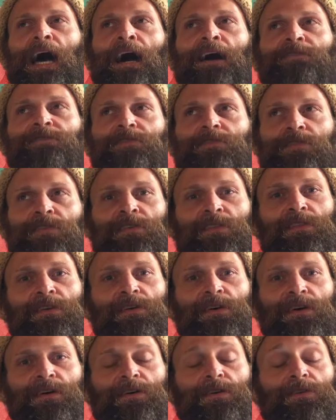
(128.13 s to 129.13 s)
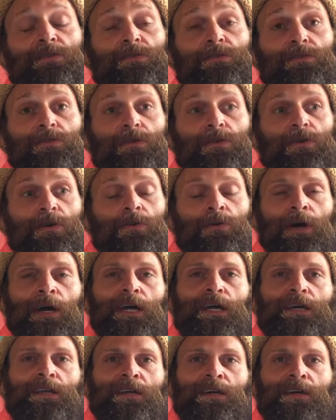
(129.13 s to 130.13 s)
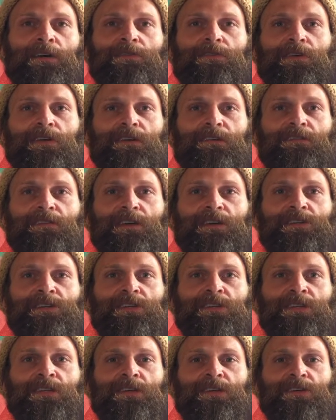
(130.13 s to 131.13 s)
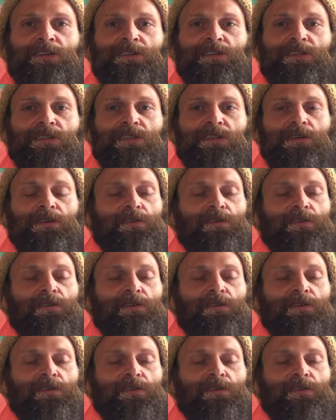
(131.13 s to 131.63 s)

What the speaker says: after the awakening or realization, there's